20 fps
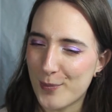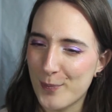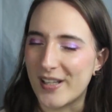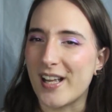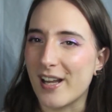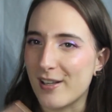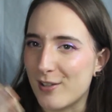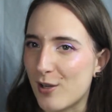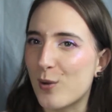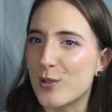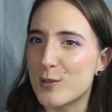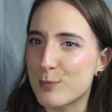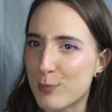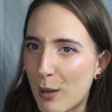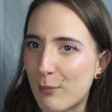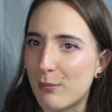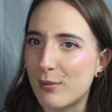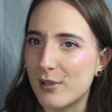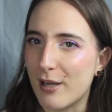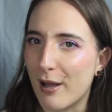Like, I know it's
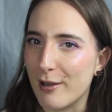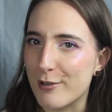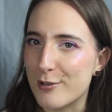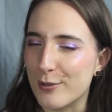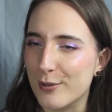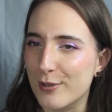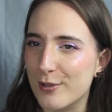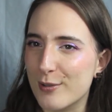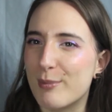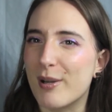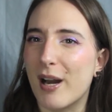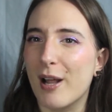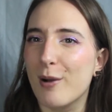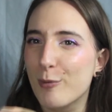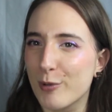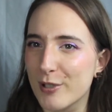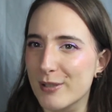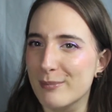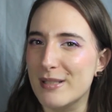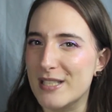probably not true, but I
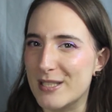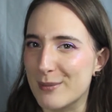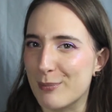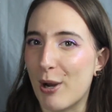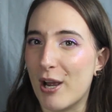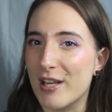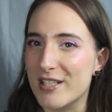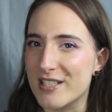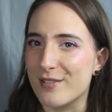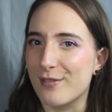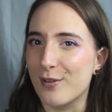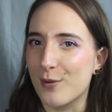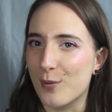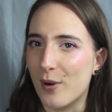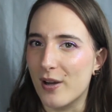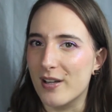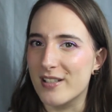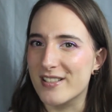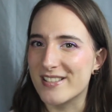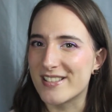wouldn't be surprised if it
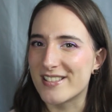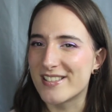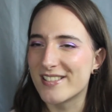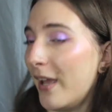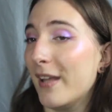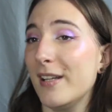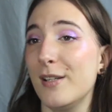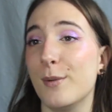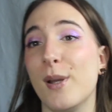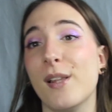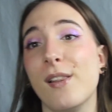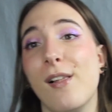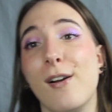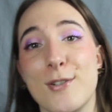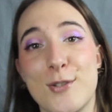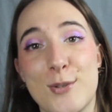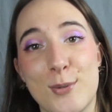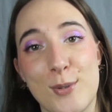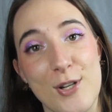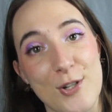was. Anyway,
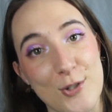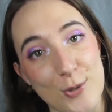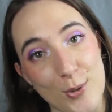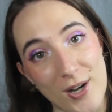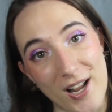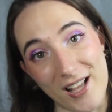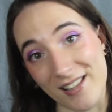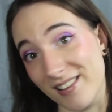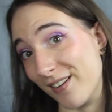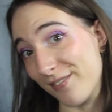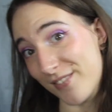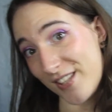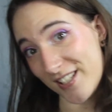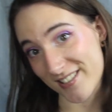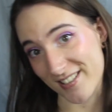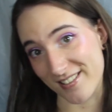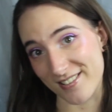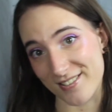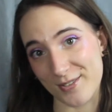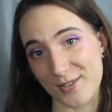long story short, I love
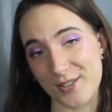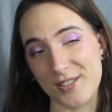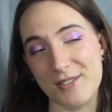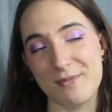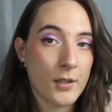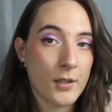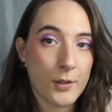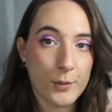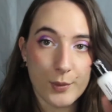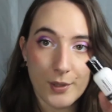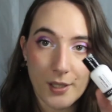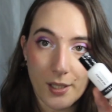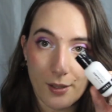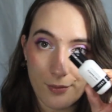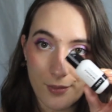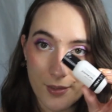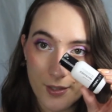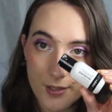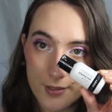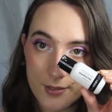that sunscreen. We
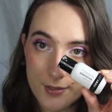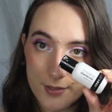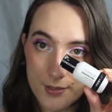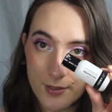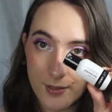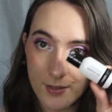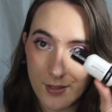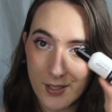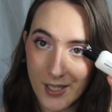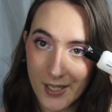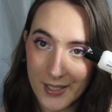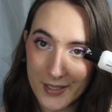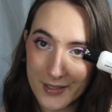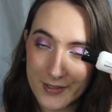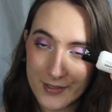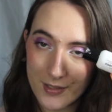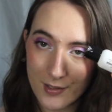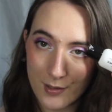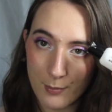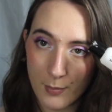have this
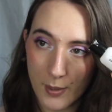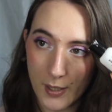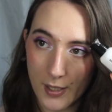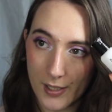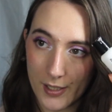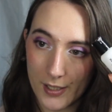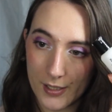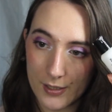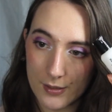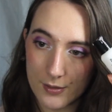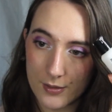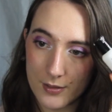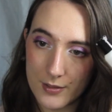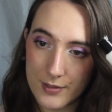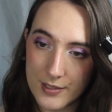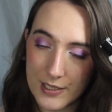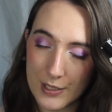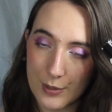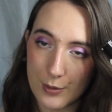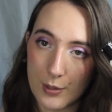Niacinamide
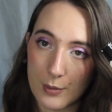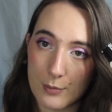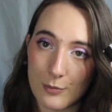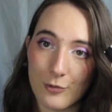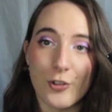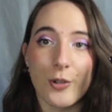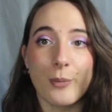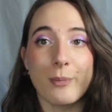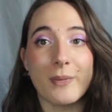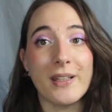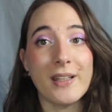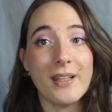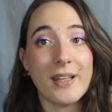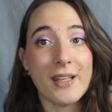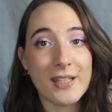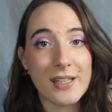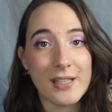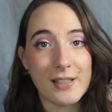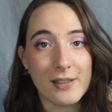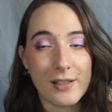Serum from the
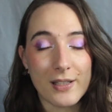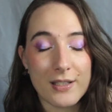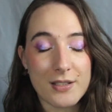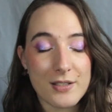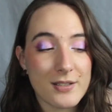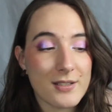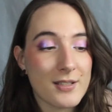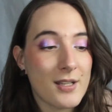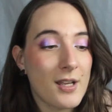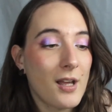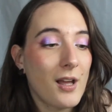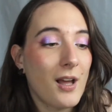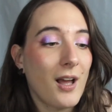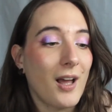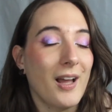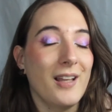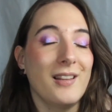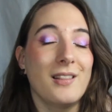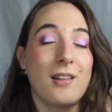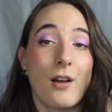Inky list.
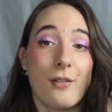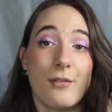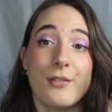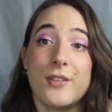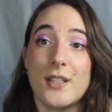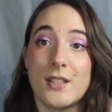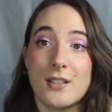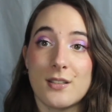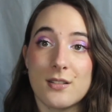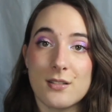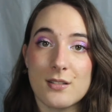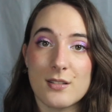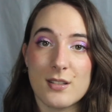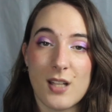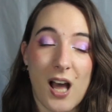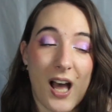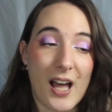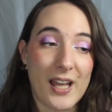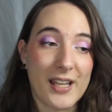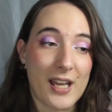I love this.
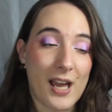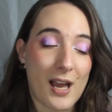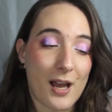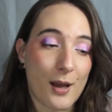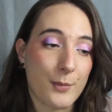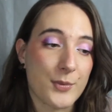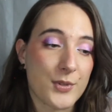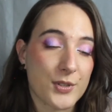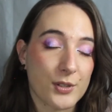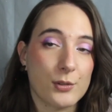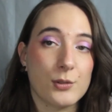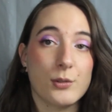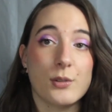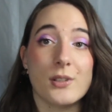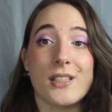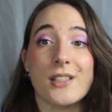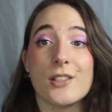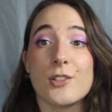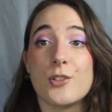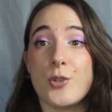I
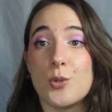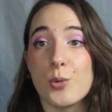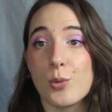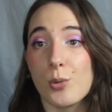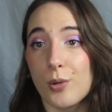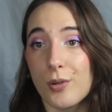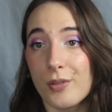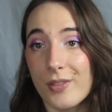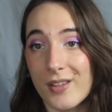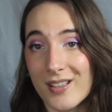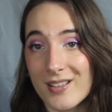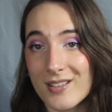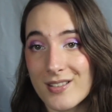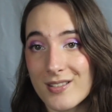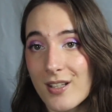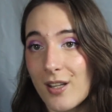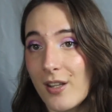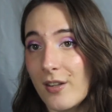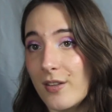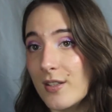absolutely adore
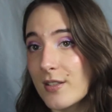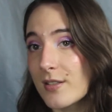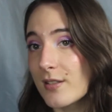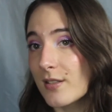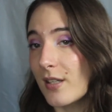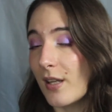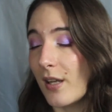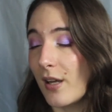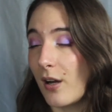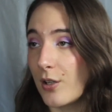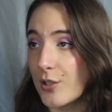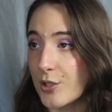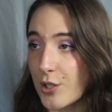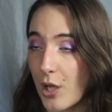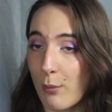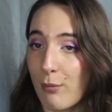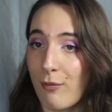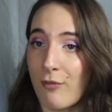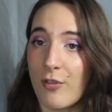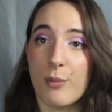this. This, on
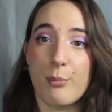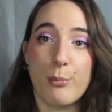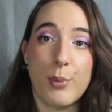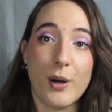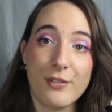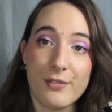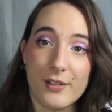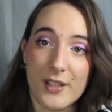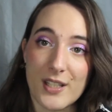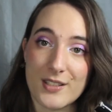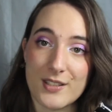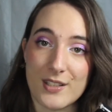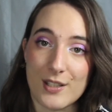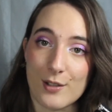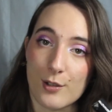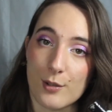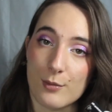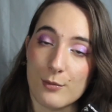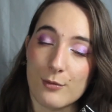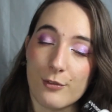top of the Buffet
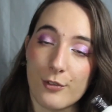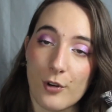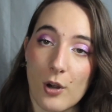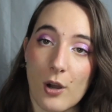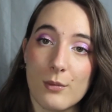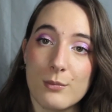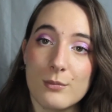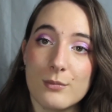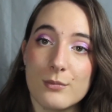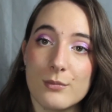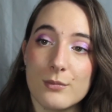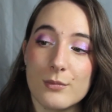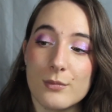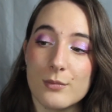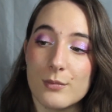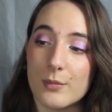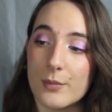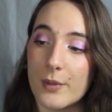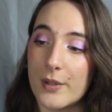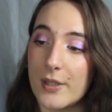Serum from
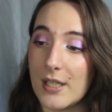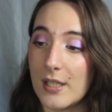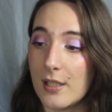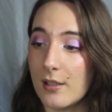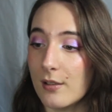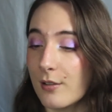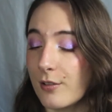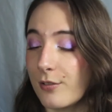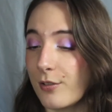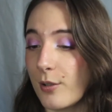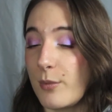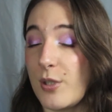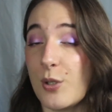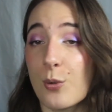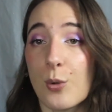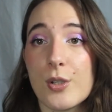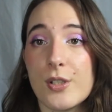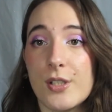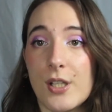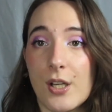the
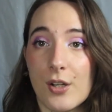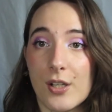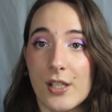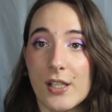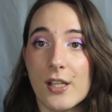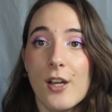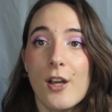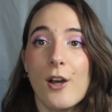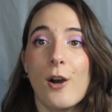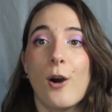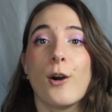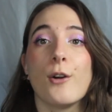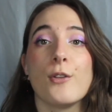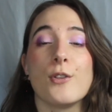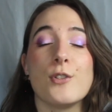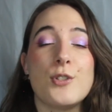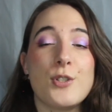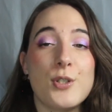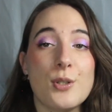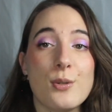Ordinary, are
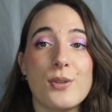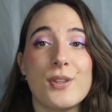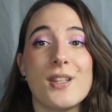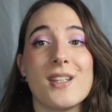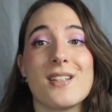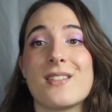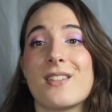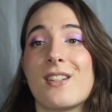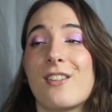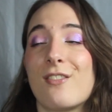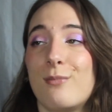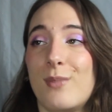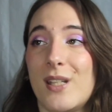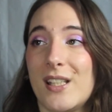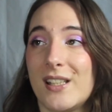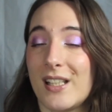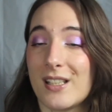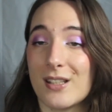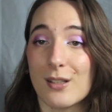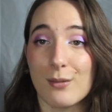the two things that have
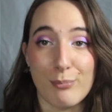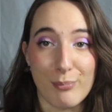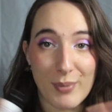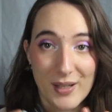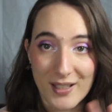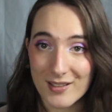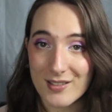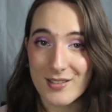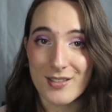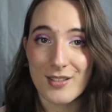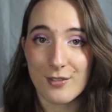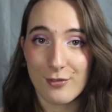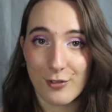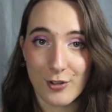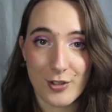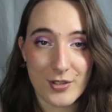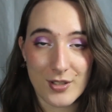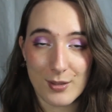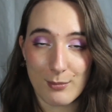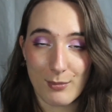made like the biggest
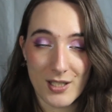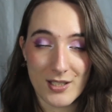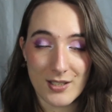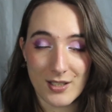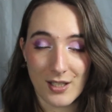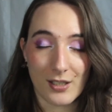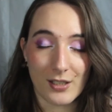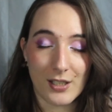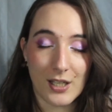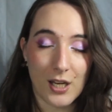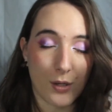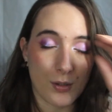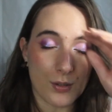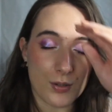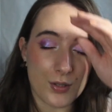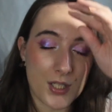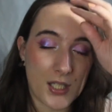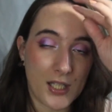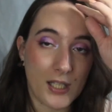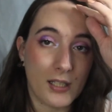difference in my skincare
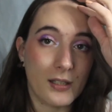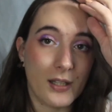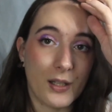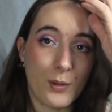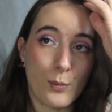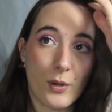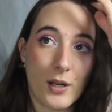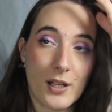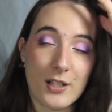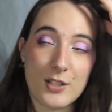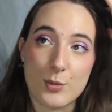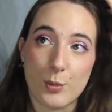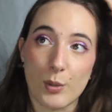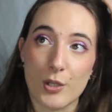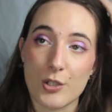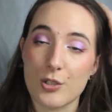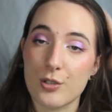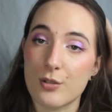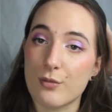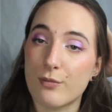routine. Like when I
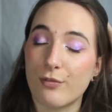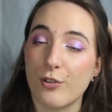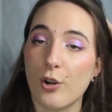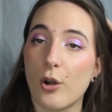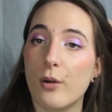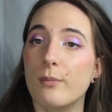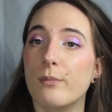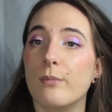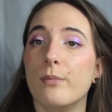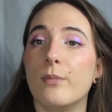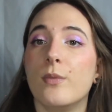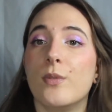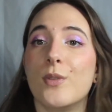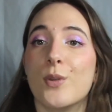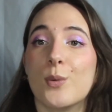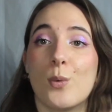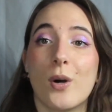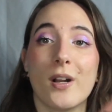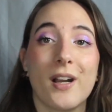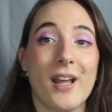switched from
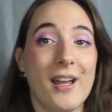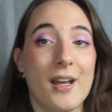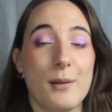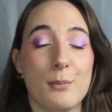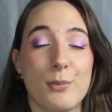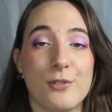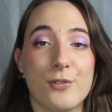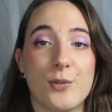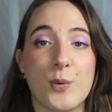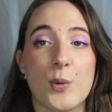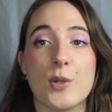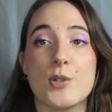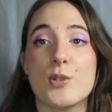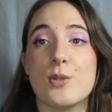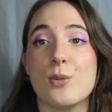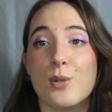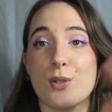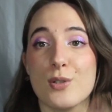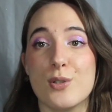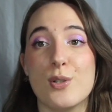the one I had before
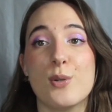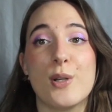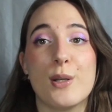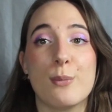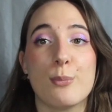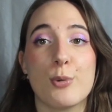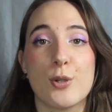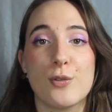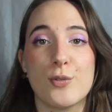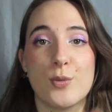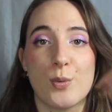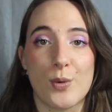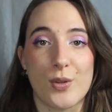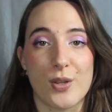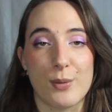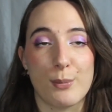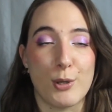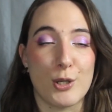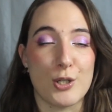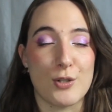to this new and improved one with
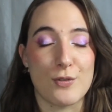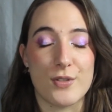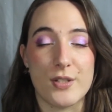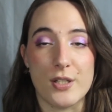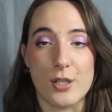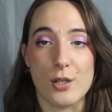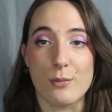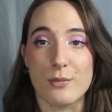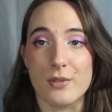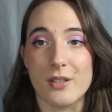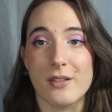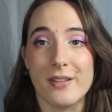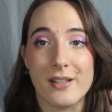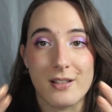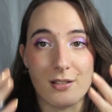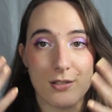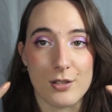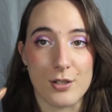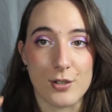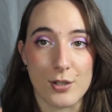a bunch of serums and
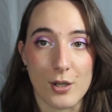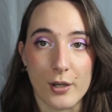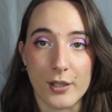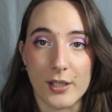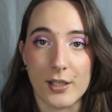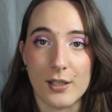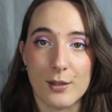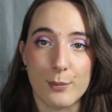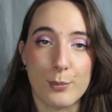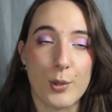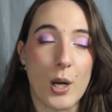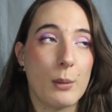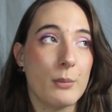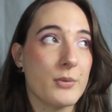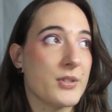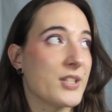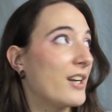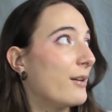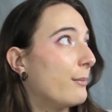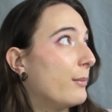things to target the
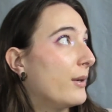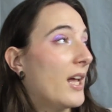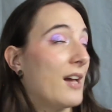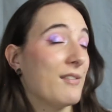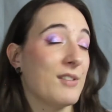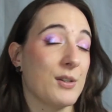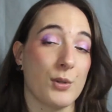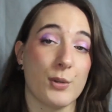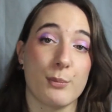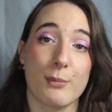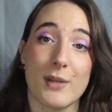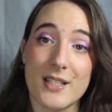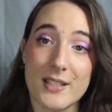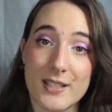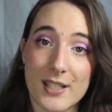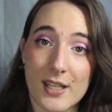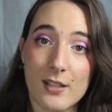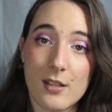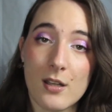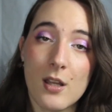problems that I've been having with my
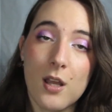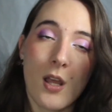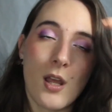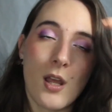skin.